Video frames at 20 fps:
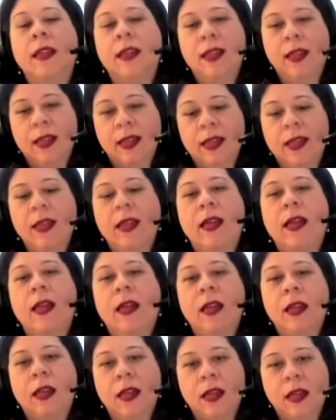
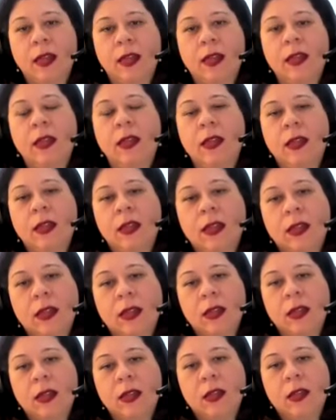
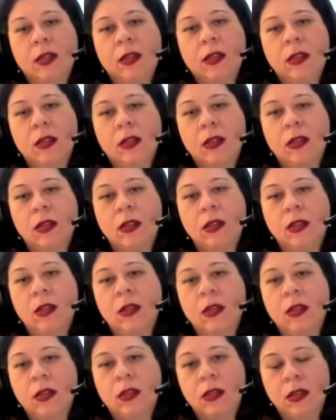
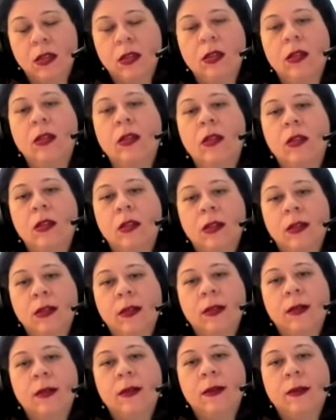
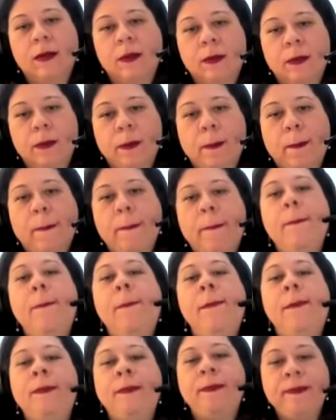
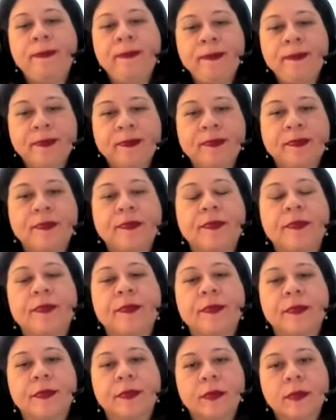
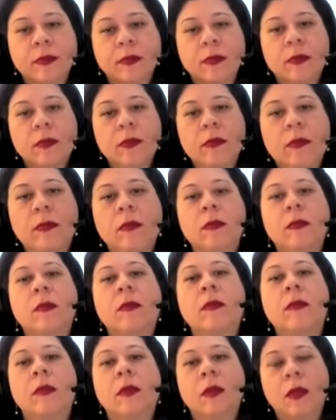
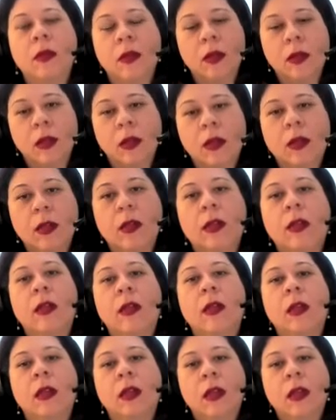The person shown says nothing.